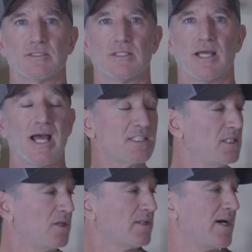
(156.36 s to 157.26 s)
I
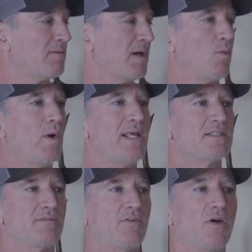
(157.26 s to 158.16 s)
actually looked down and my weights
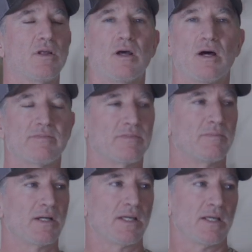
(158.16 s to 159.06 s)
had fallen off
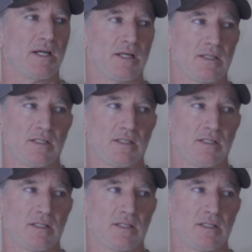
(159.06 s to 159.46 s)
my